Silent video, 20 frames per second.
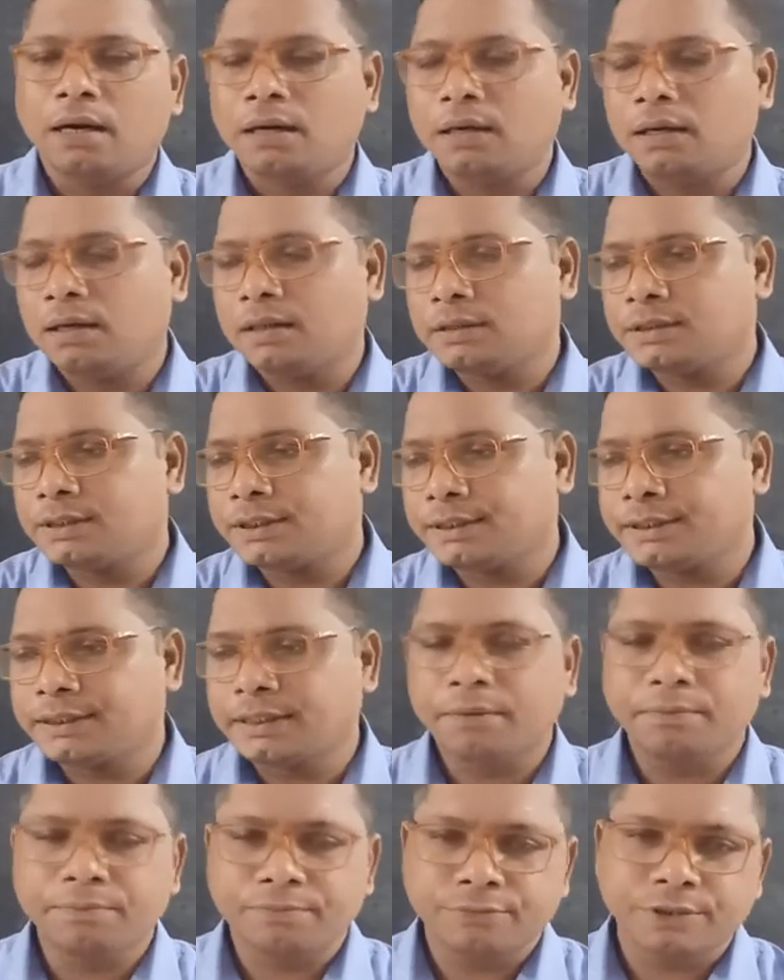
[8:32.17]

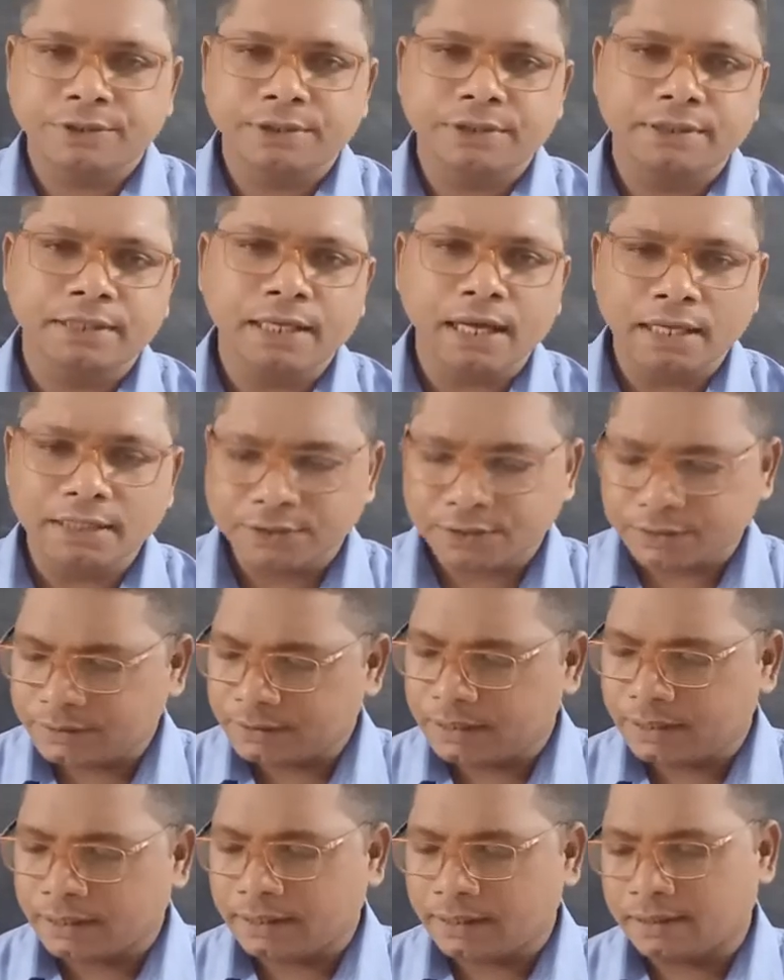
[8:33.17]
step she danced
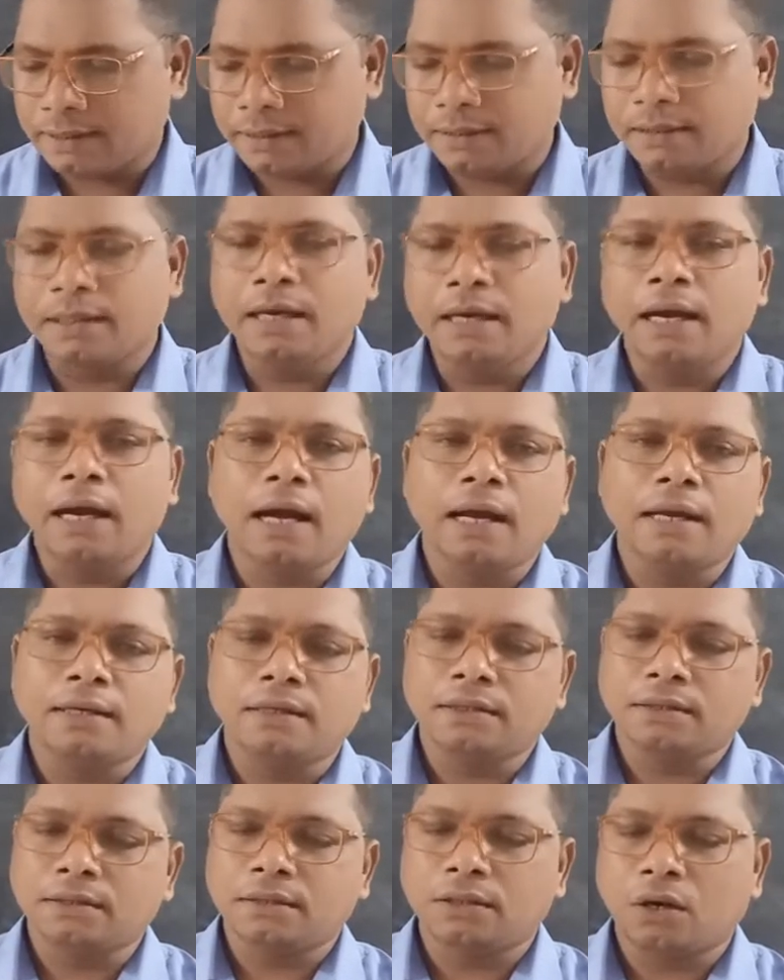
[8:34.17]
there, and
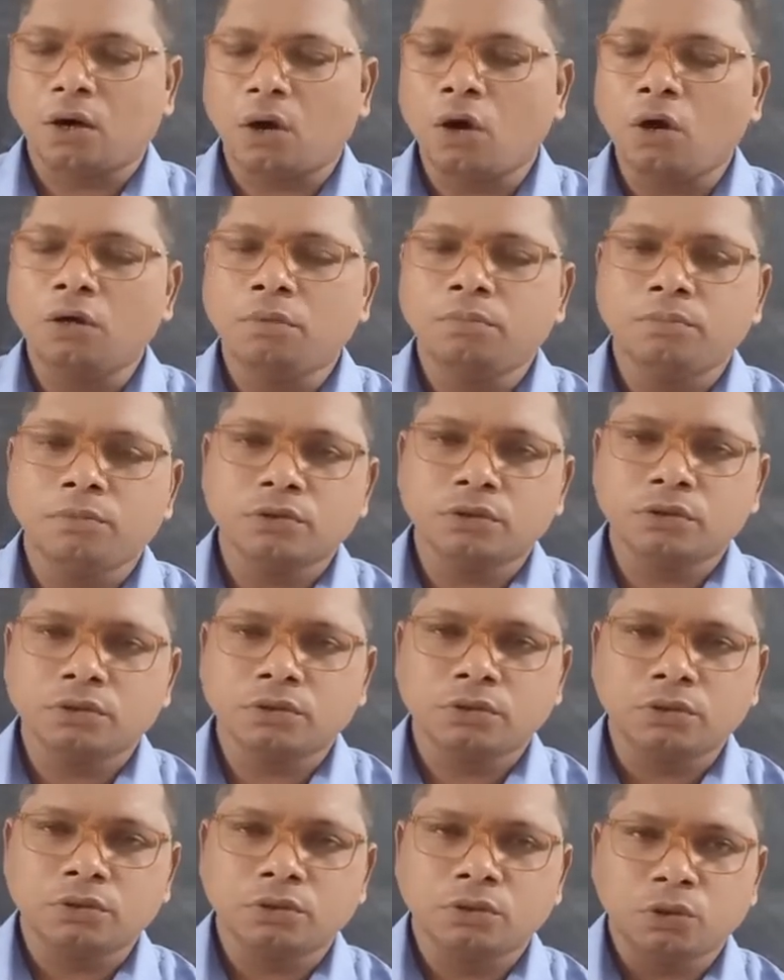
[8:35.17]
almost
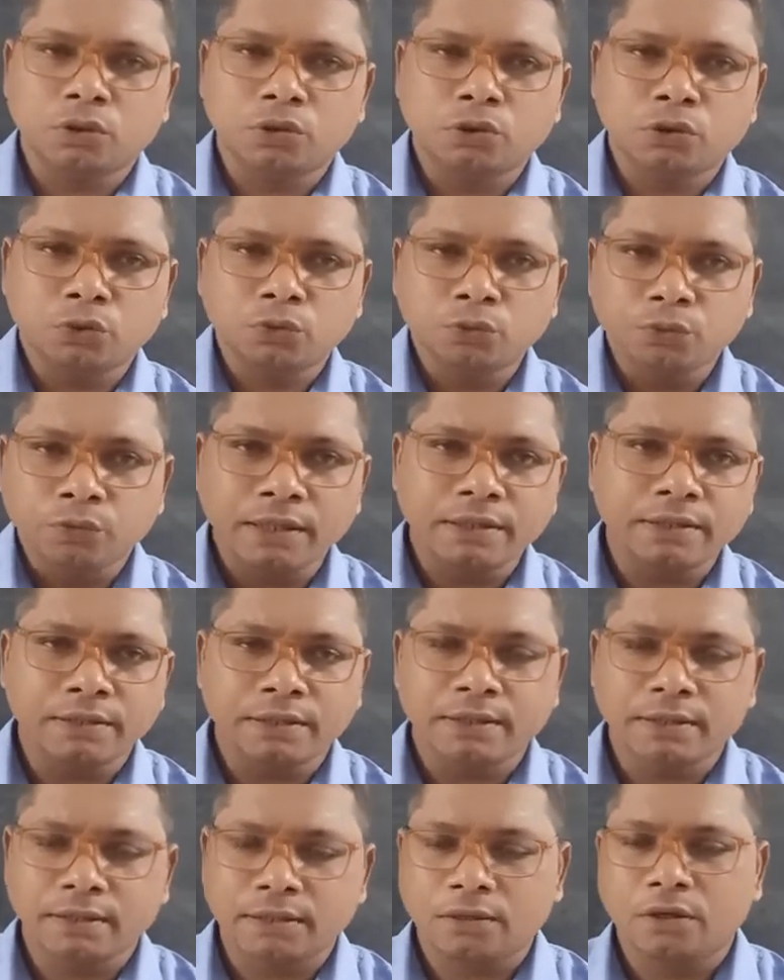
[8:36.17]
those who were
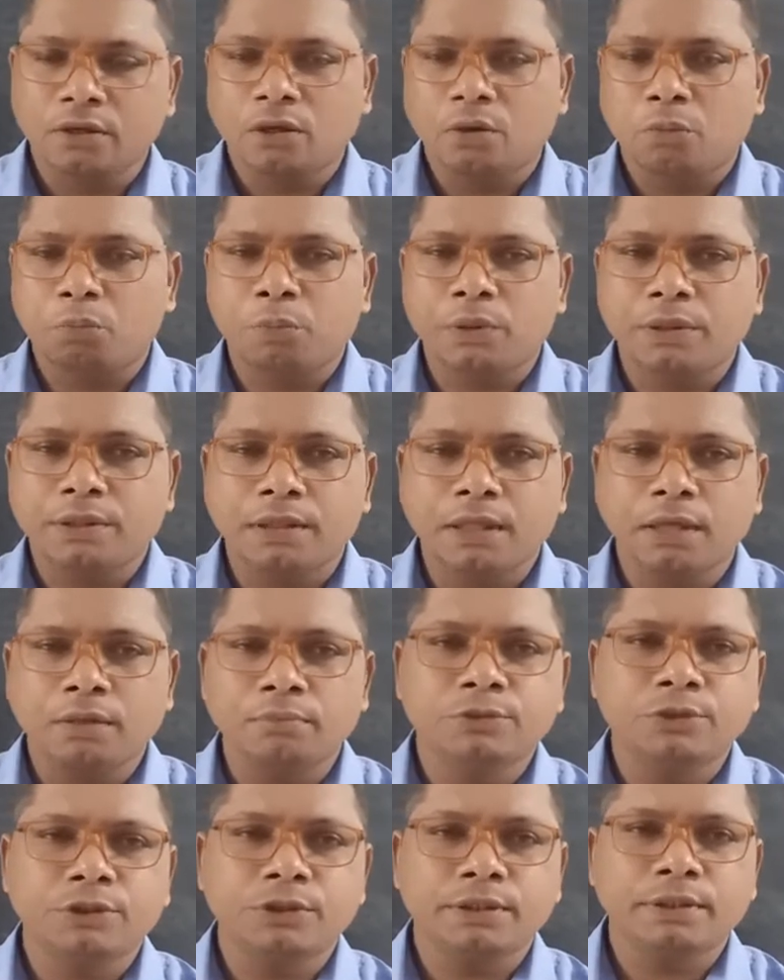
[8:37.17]
there with them
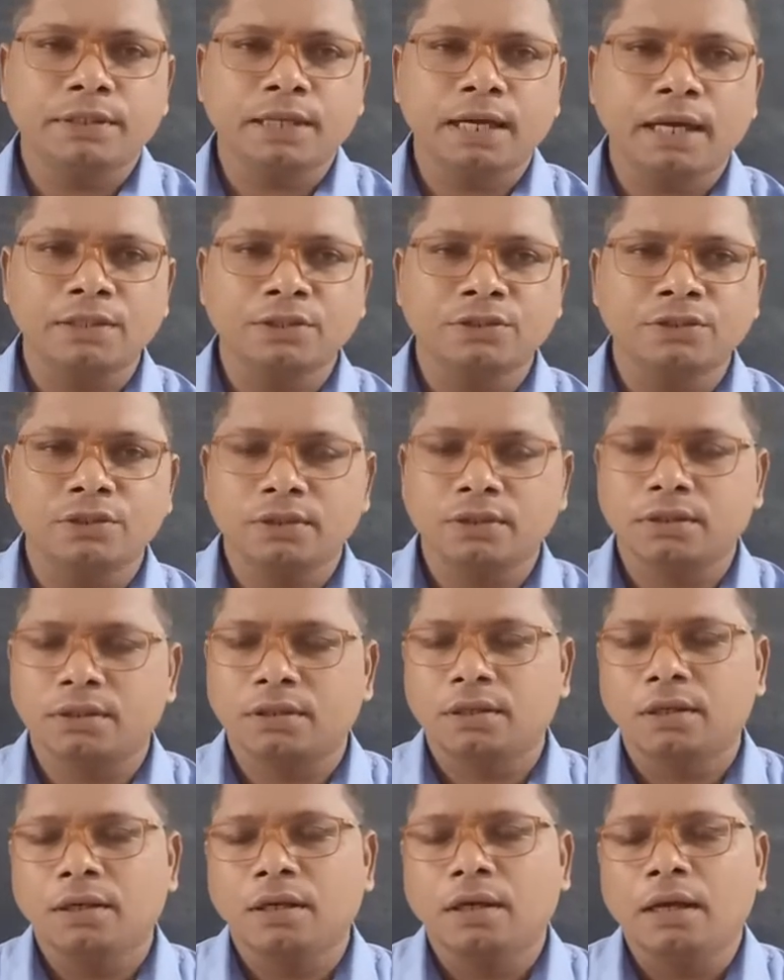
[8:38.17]
she danced,
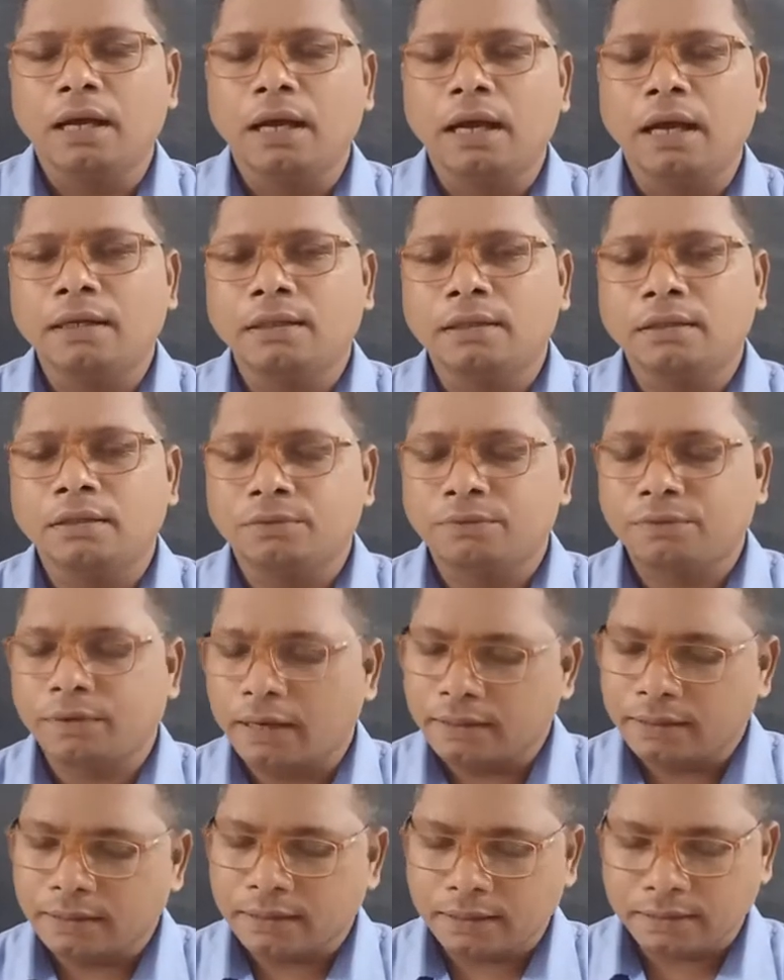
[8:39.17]
and
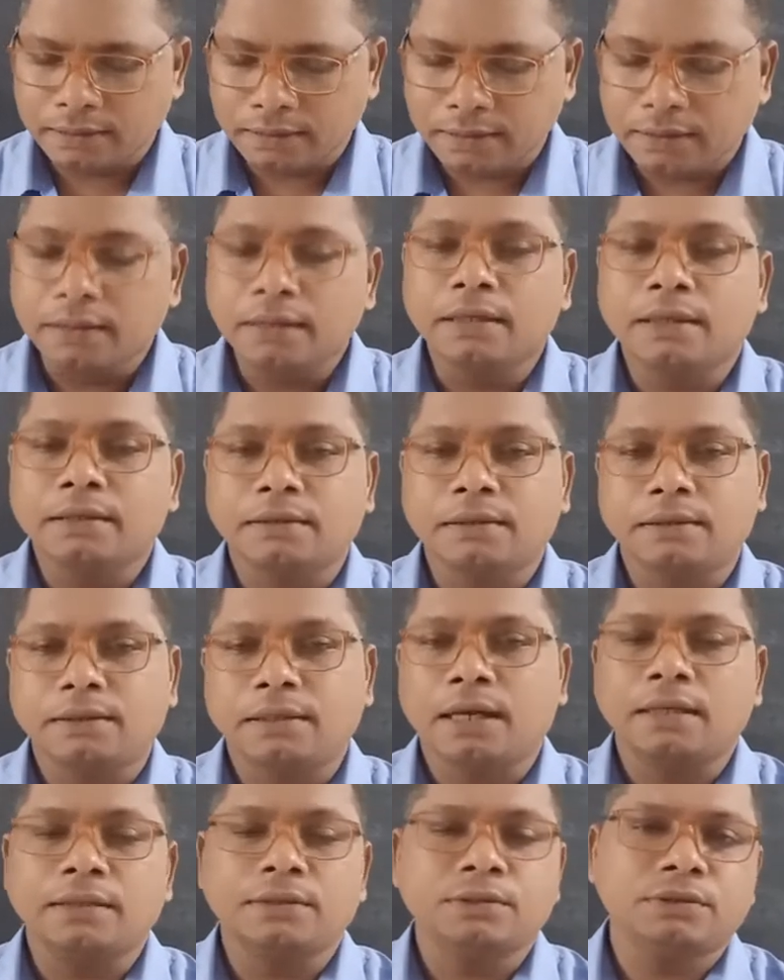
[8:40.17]
finally the
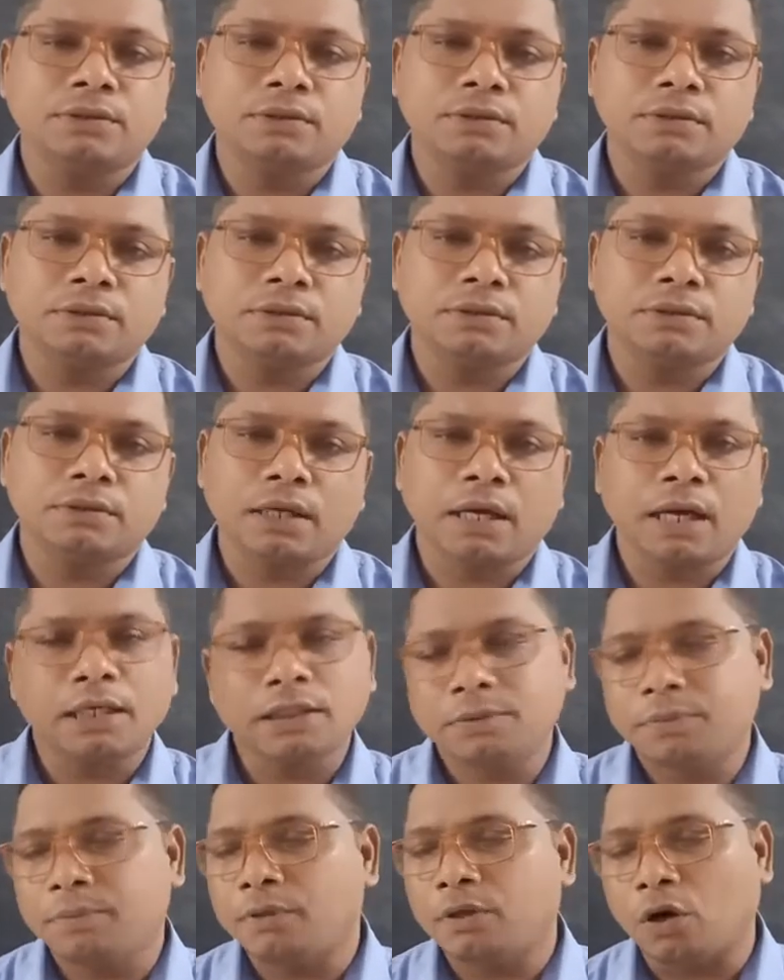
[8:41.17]
dance has
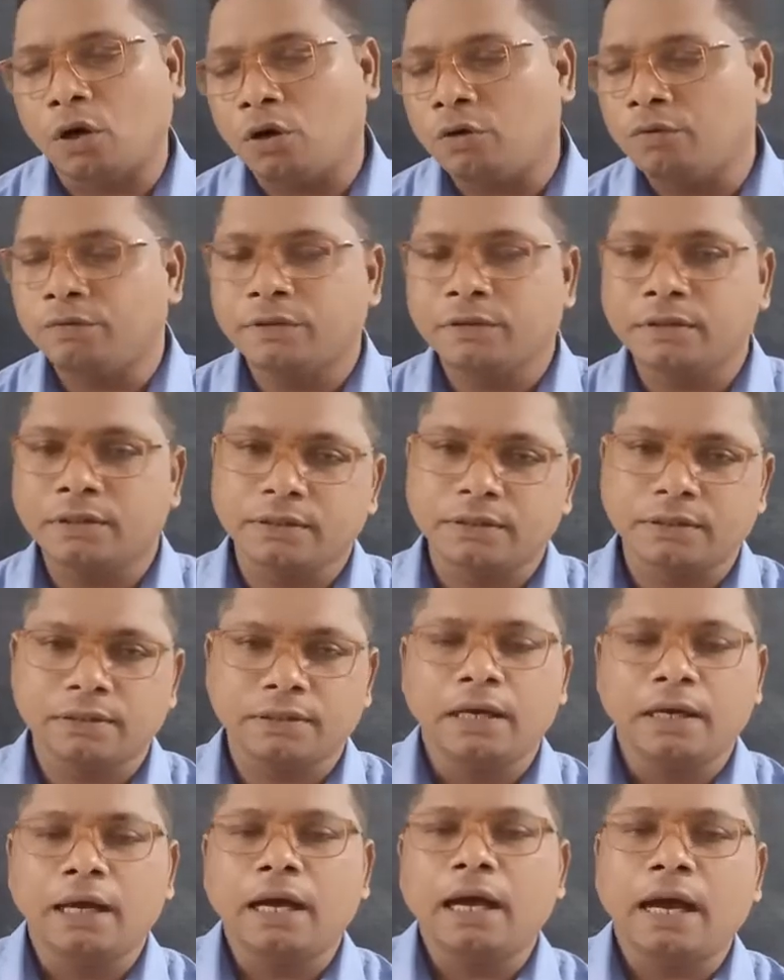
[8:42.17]
been over,
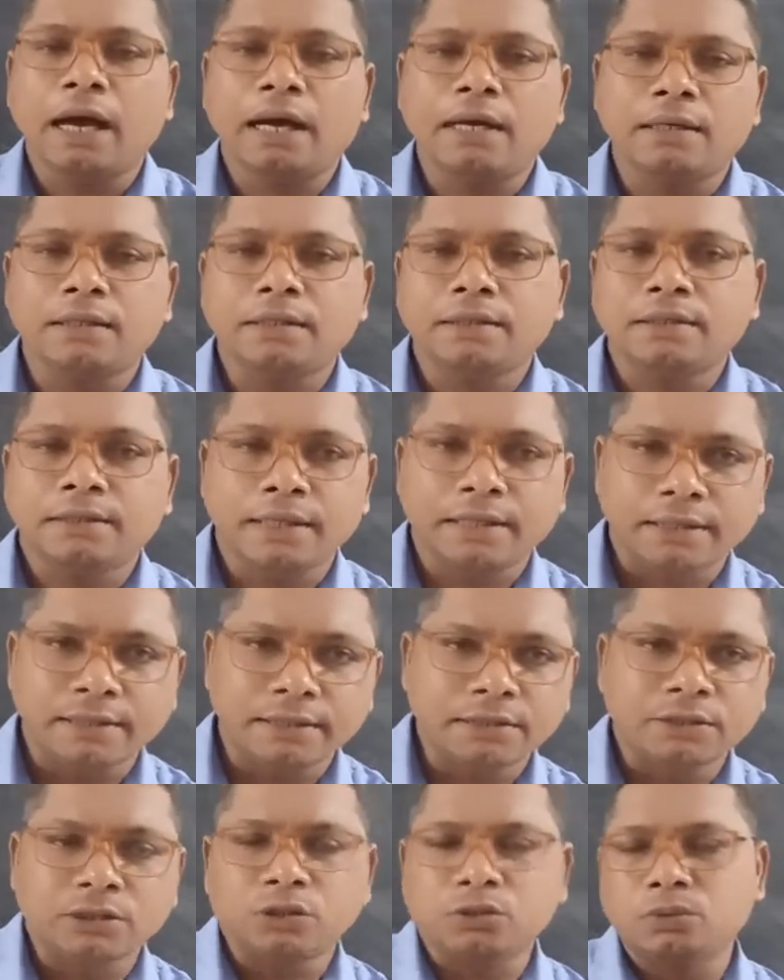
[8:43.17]
and they
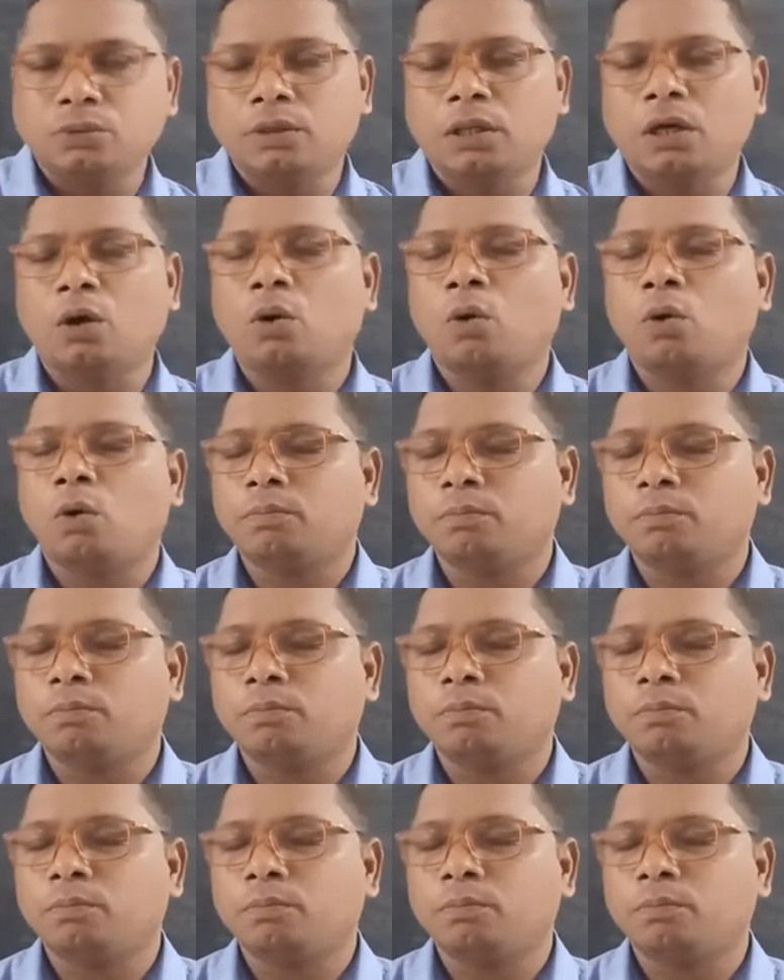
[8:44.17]
reached to the home.